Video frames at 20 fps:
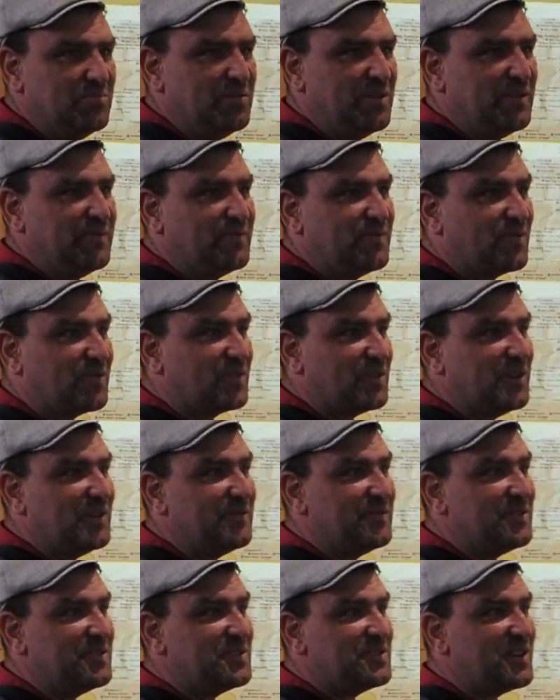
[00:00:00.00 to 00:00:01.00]
before
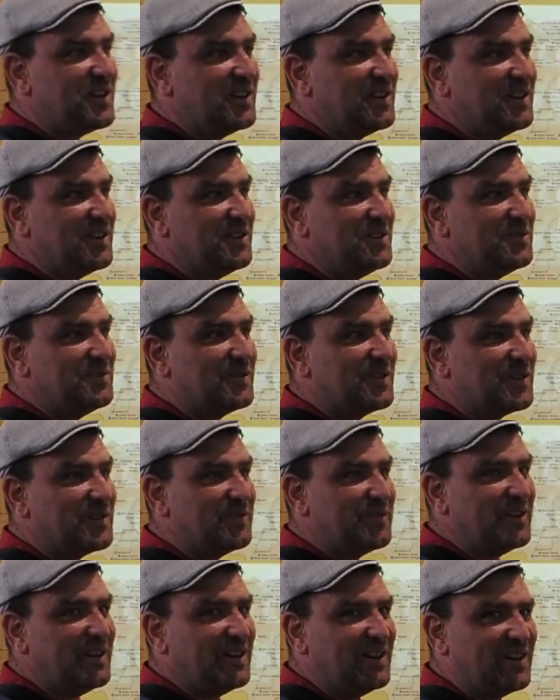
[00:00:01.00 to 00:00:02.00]
even telling you where
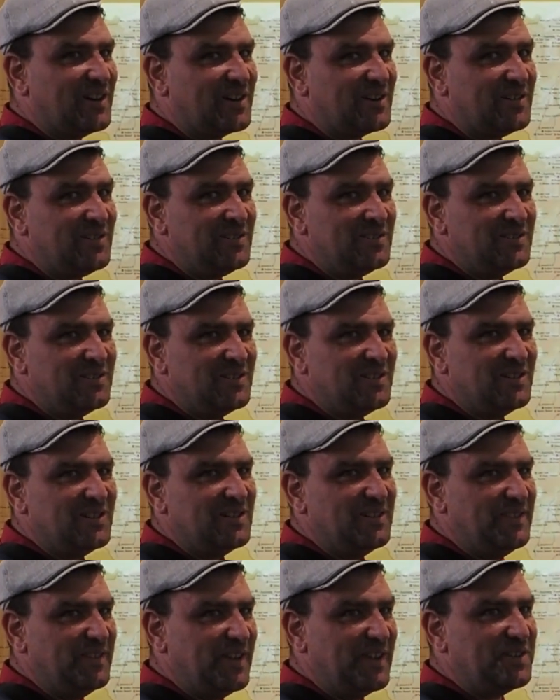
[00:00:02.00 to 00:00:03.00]
we are.
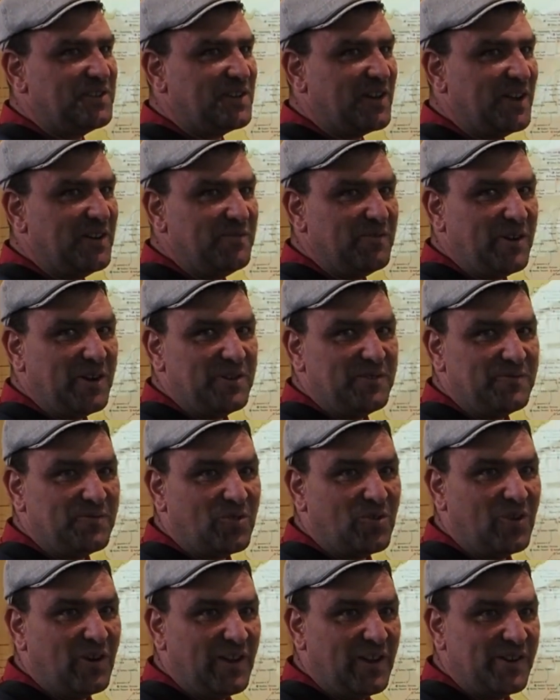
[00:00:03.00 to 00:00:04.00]
That can wait
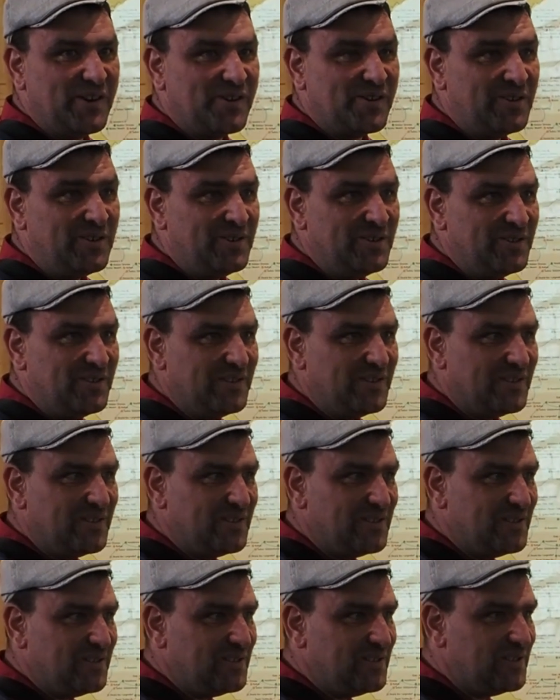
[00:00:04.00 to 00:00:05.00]
for later.
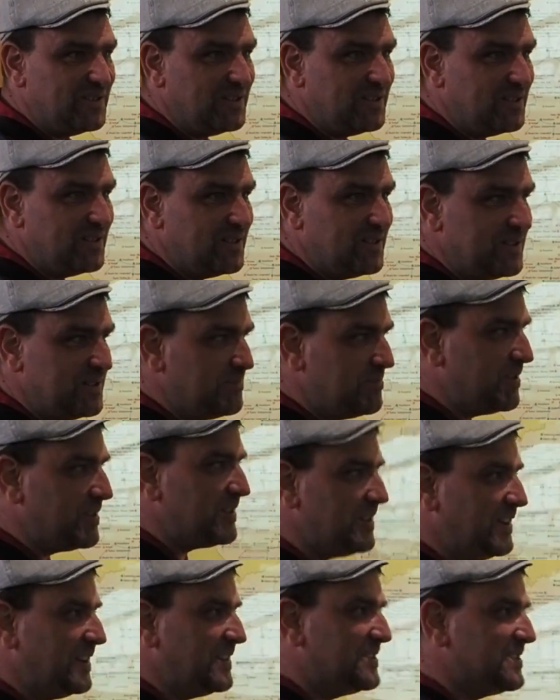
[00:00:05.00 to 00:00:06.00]

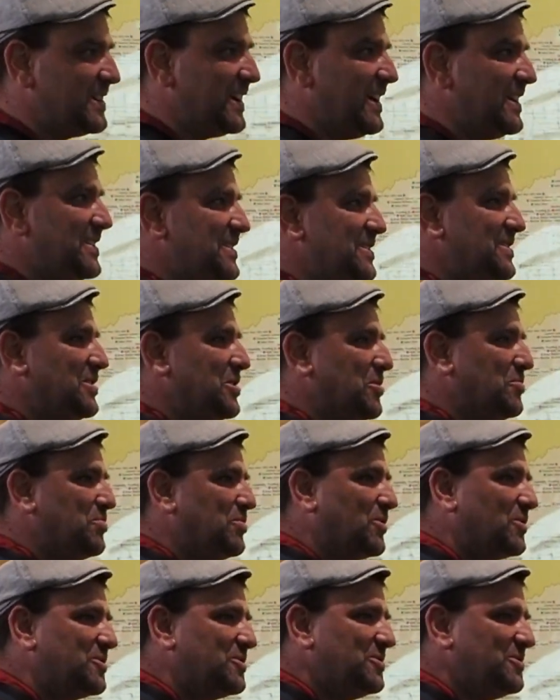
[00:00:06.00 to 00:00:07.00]
But let's gain the
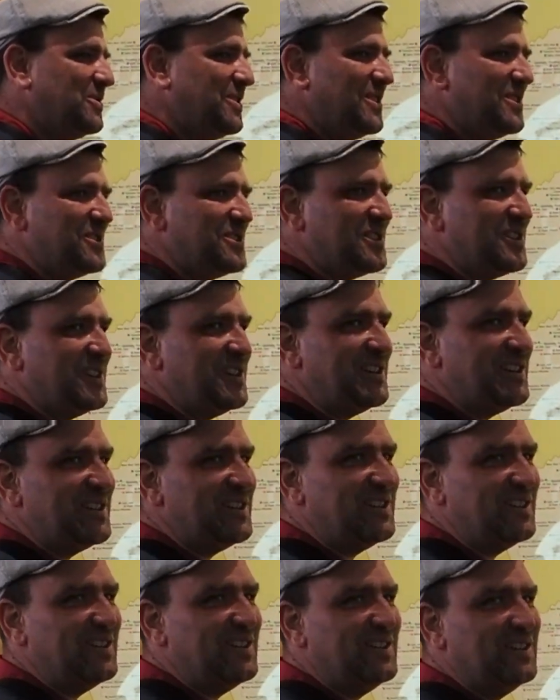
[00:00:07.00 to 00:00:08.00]
opportunity
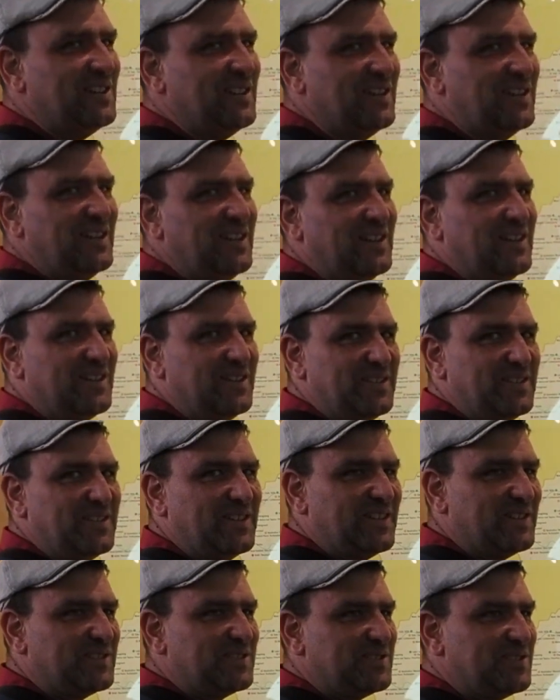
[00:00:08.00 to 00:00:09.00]

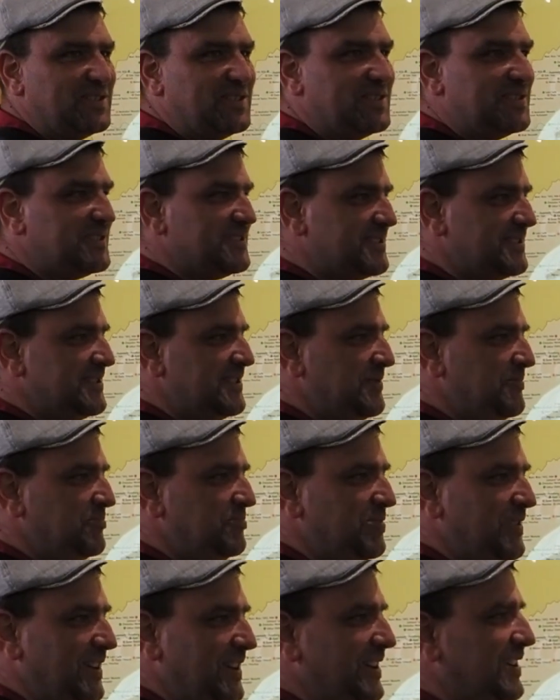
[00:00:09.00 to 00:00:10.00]
that
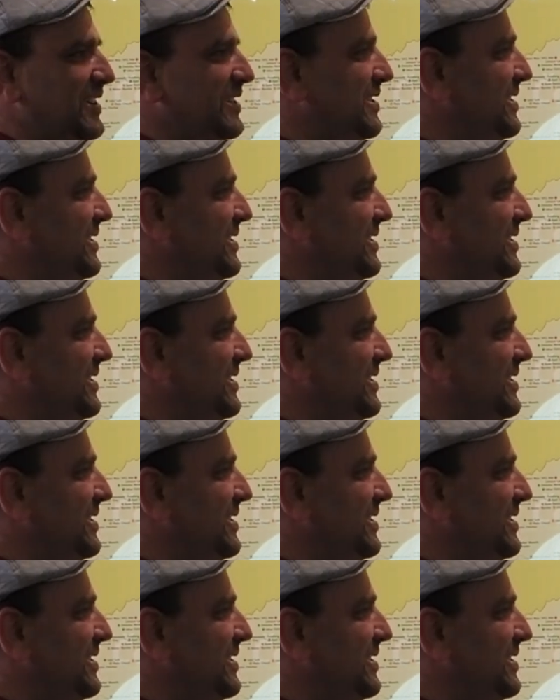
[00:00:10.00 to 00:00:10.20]
simply